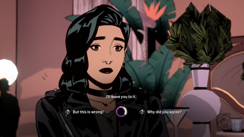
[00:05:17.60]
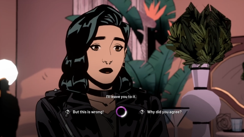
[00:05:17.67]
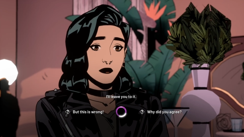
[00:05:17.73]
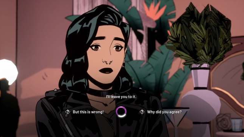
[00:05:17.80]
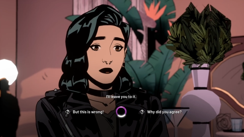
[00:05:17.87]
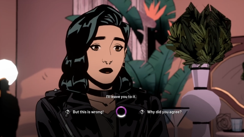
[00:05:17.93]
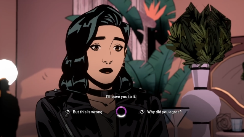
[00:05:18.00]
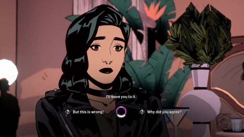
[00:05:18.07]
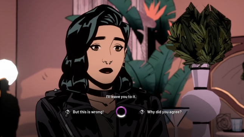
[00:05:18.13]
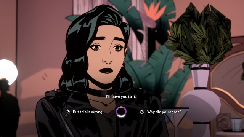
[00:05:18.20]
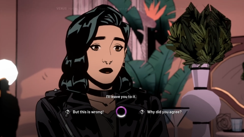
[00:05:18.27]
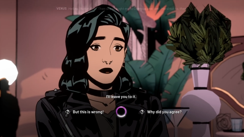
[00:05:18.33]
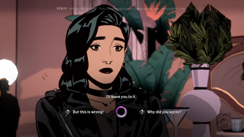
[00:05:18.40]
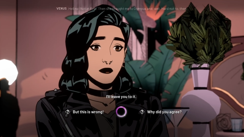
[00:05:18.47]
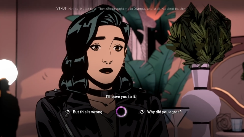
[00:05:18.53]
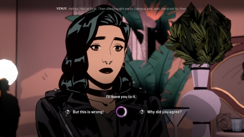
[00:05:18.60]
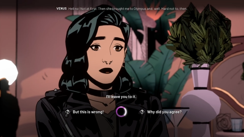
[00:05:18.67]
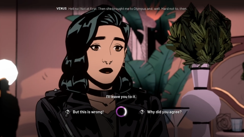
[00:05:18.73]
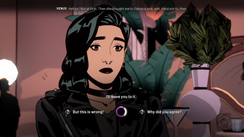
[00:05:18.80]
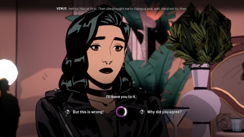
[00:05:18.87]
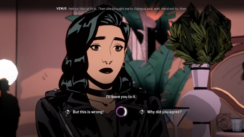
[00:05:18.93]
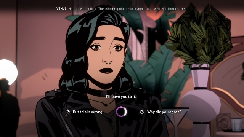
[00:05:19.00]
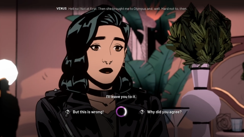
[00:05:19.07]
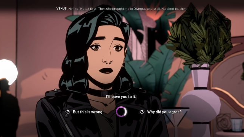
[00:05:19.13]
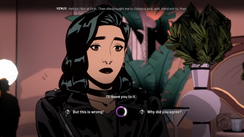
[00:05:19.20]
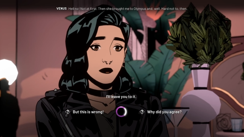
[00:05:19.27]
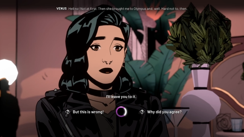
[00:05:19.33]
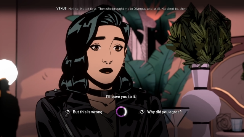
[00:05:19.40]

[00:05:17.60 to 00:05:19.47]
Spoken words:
No one is speaking in this clip.